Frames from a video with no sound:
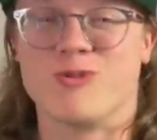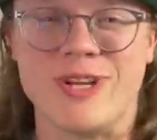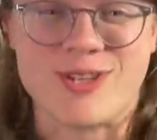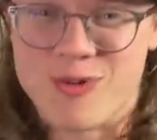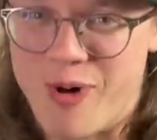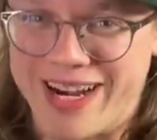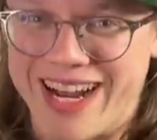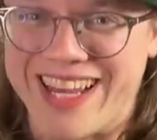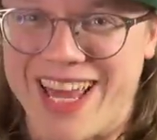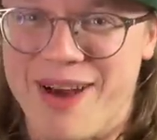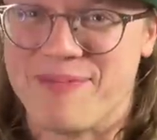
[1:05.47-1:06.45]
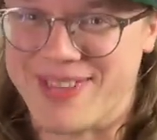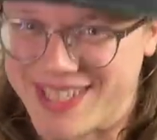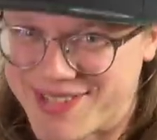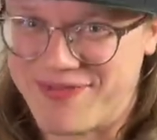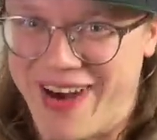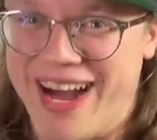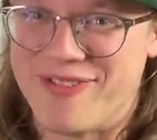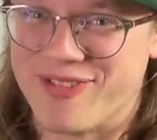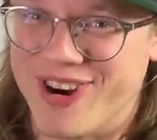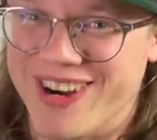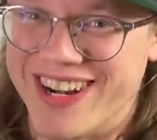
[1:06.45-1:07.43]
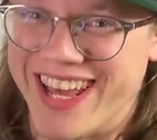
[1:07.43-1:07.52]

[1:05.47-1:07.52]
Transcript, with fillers: a reason why I kept this five card